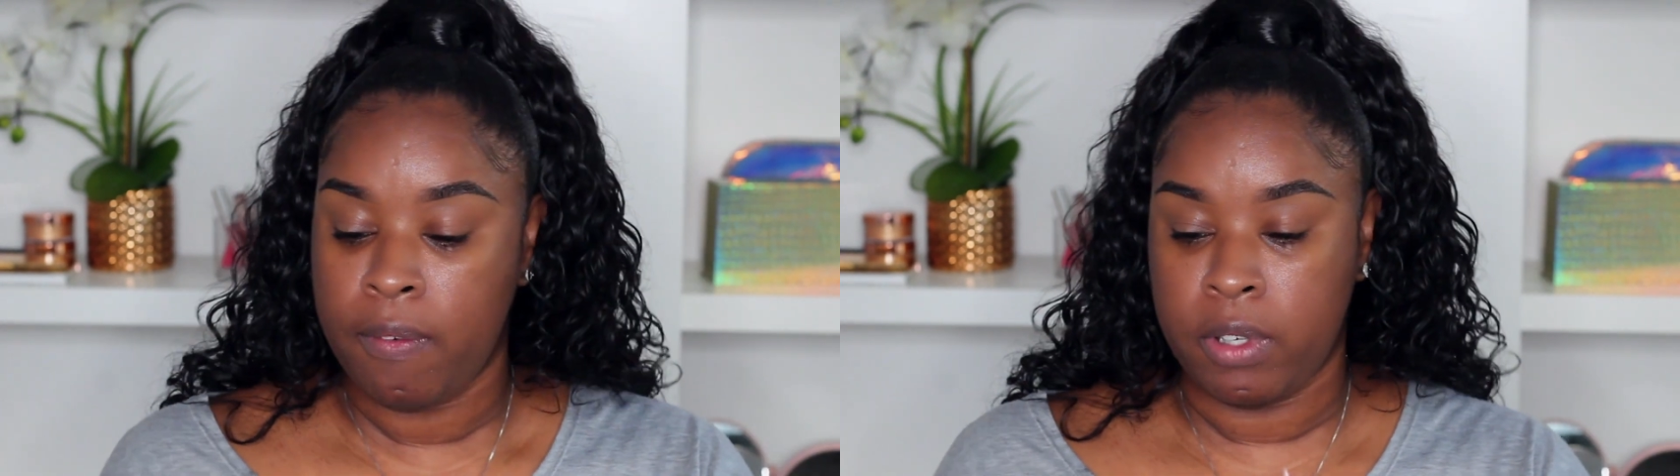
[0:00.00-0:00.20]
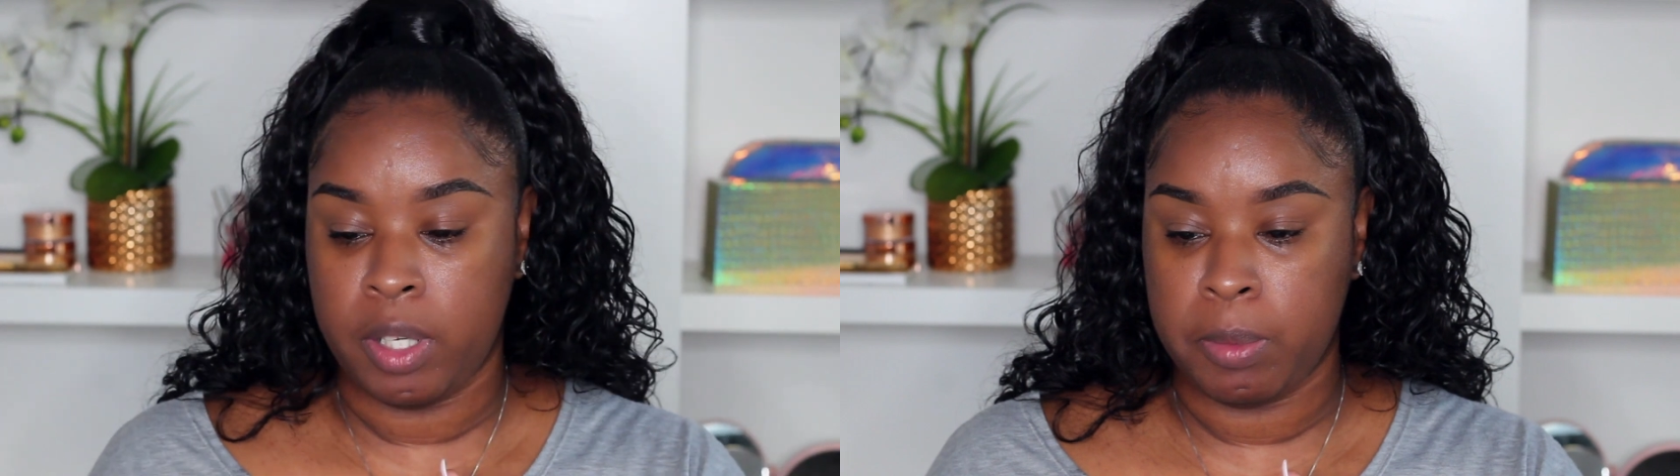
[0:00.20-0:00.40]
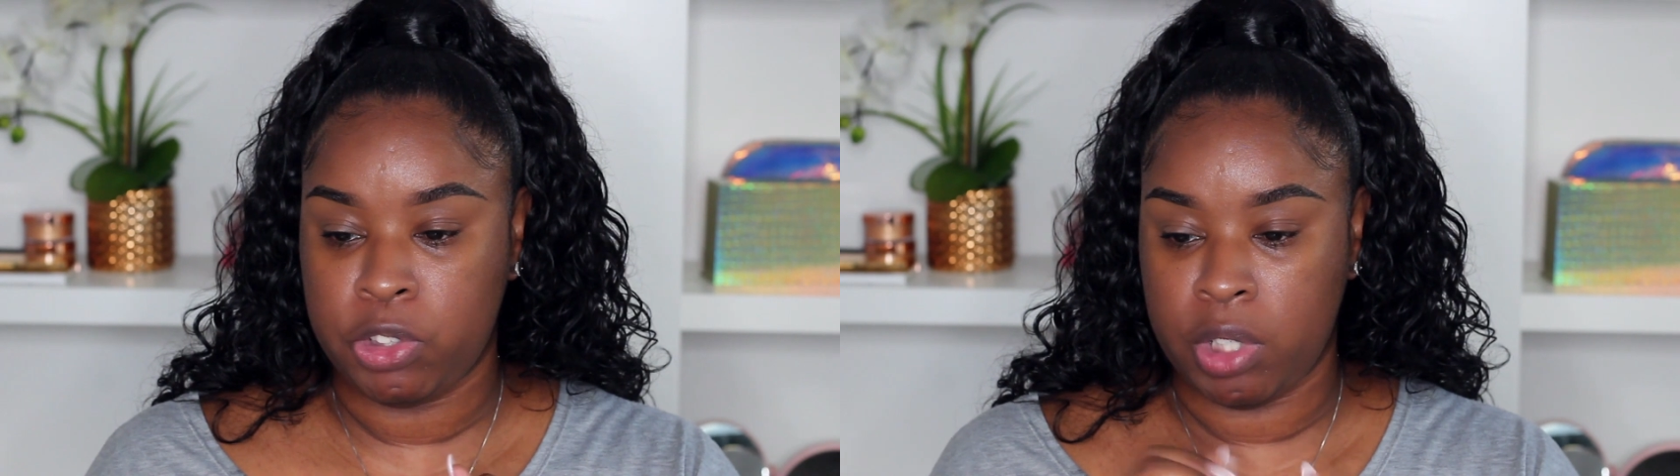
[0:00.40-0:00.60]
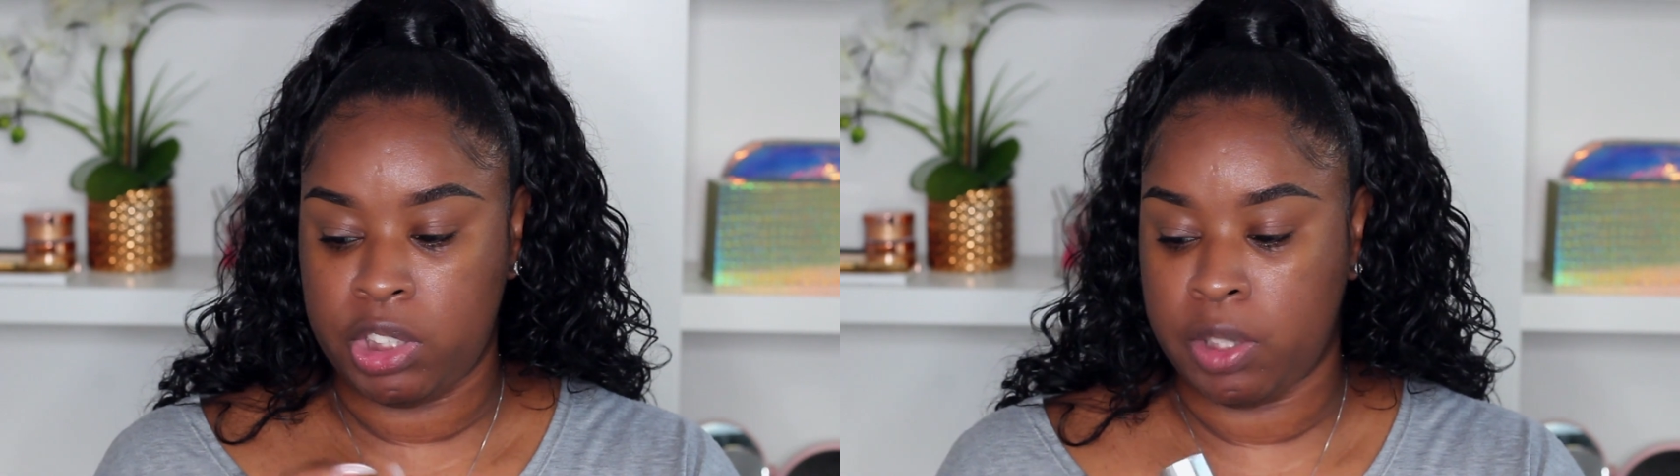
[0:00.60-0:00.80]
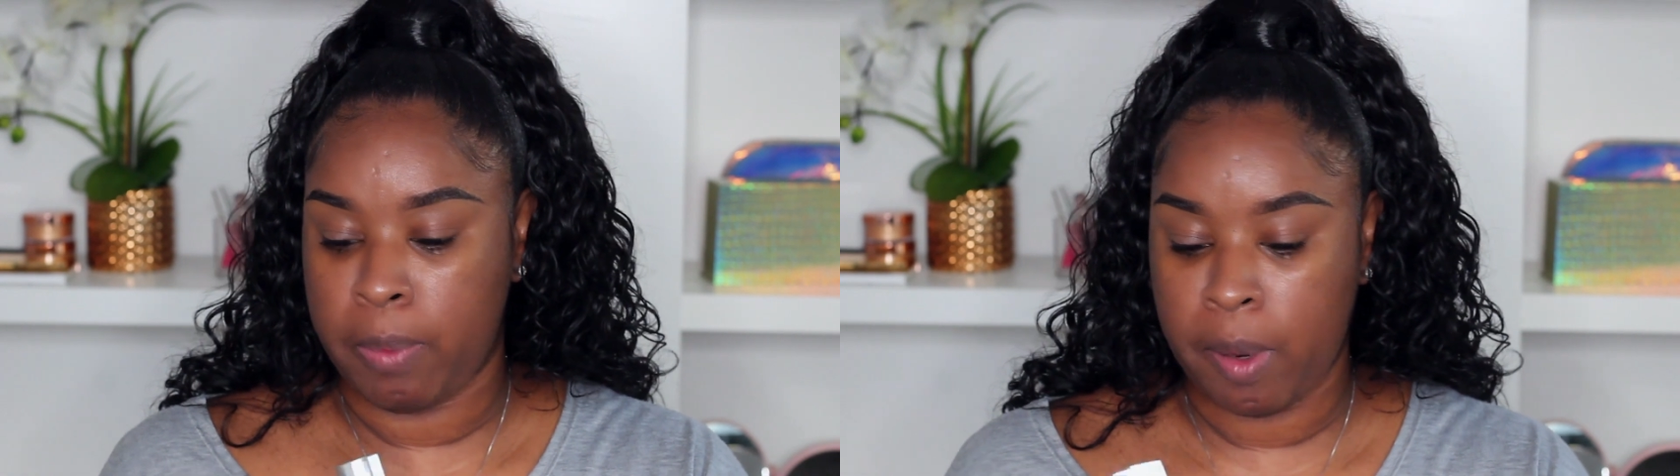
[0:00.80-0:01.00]
for
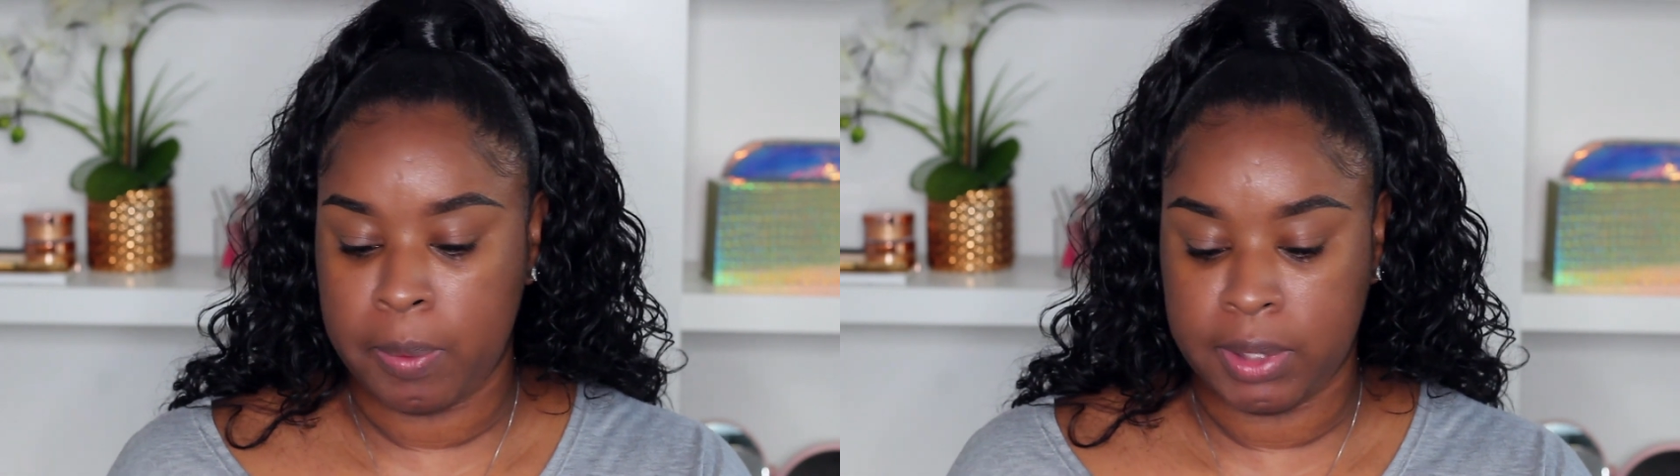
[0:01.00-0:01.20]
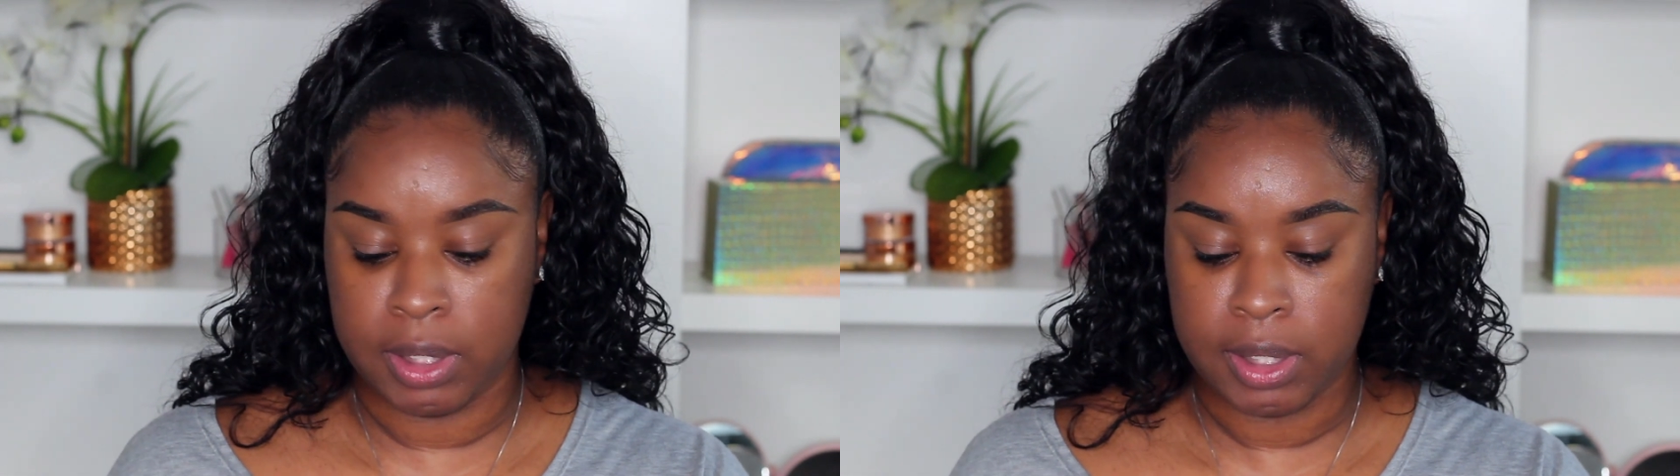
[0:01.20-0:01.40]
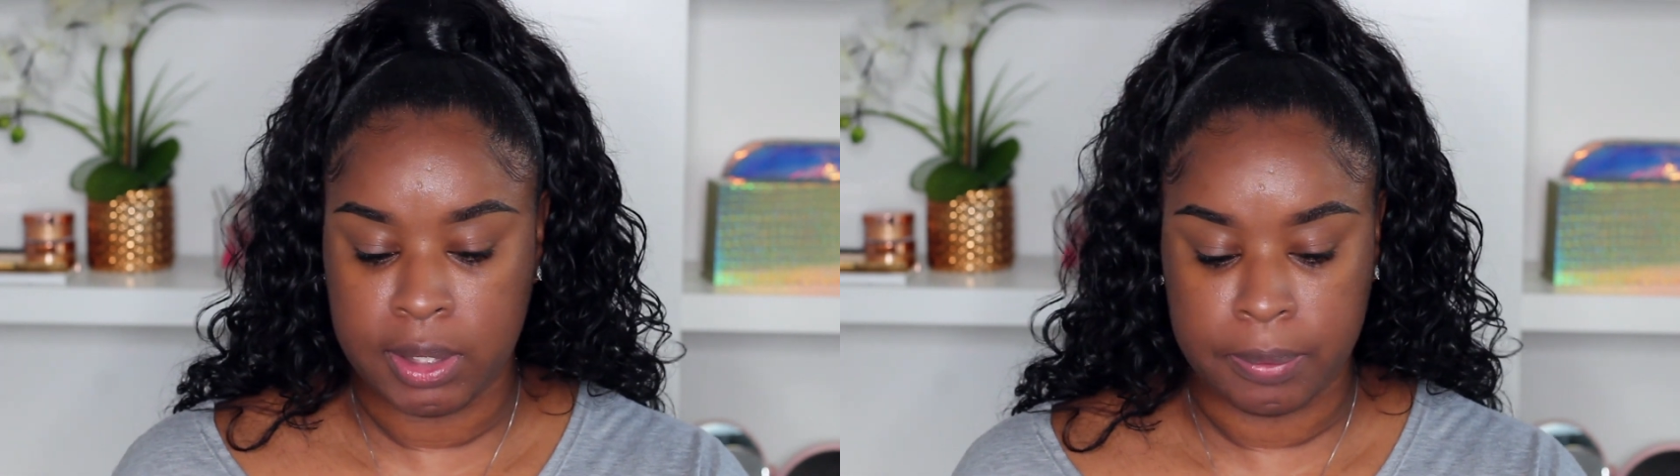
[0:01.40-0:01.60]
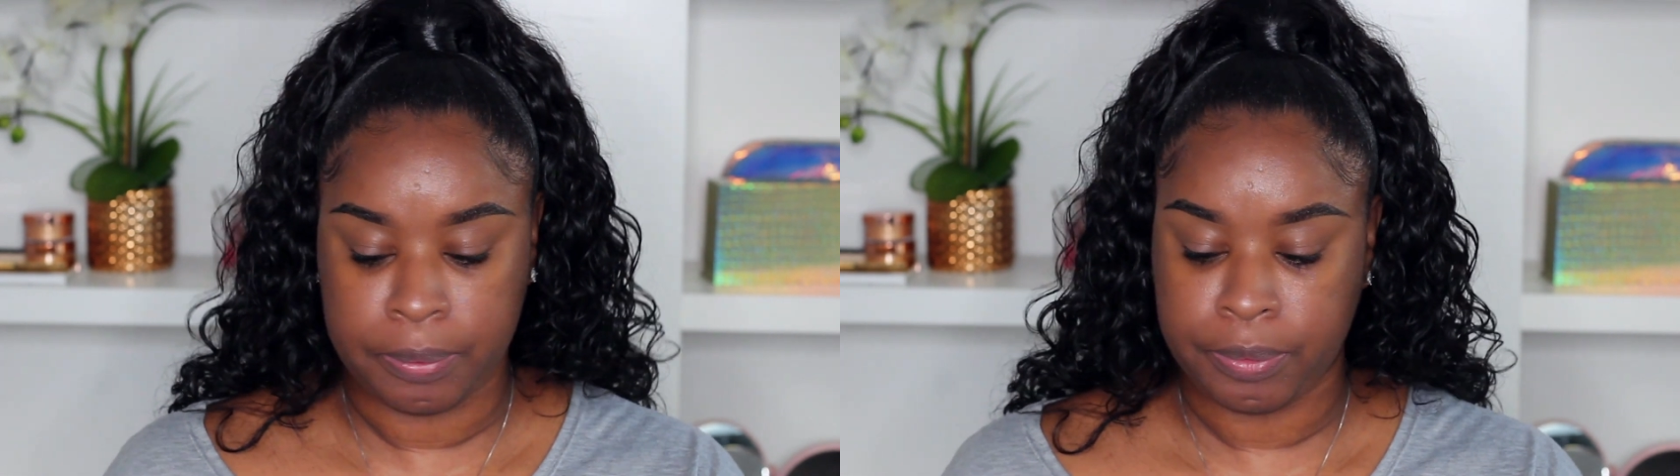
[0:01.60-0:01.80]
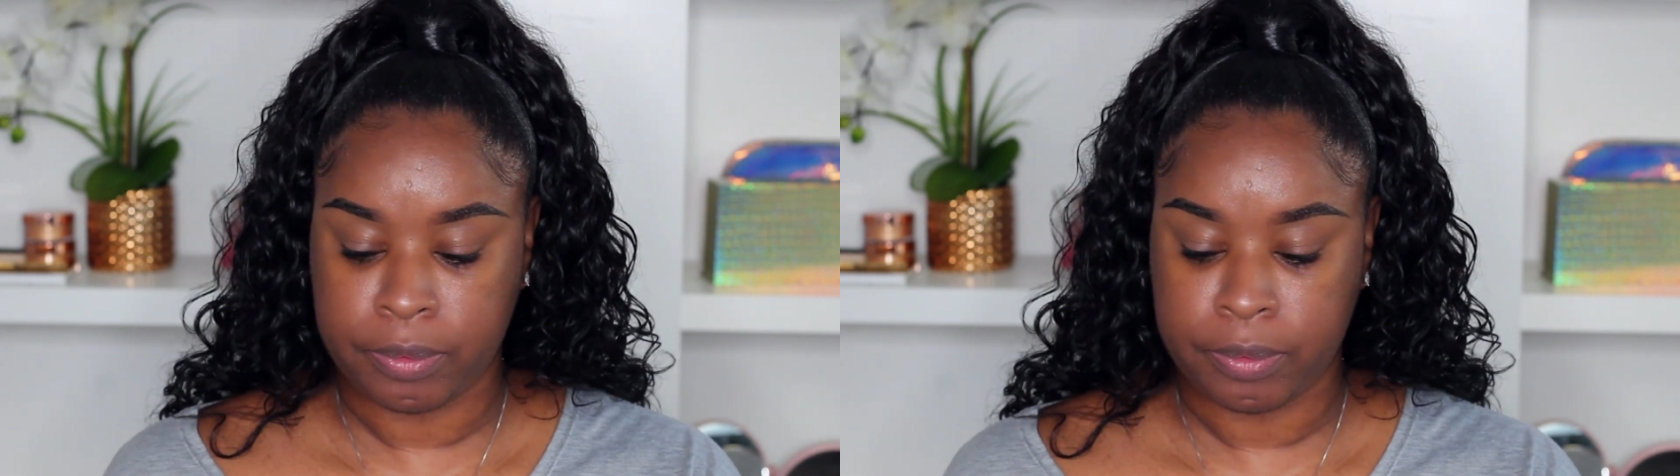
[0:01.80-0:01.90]
demonstration purposes.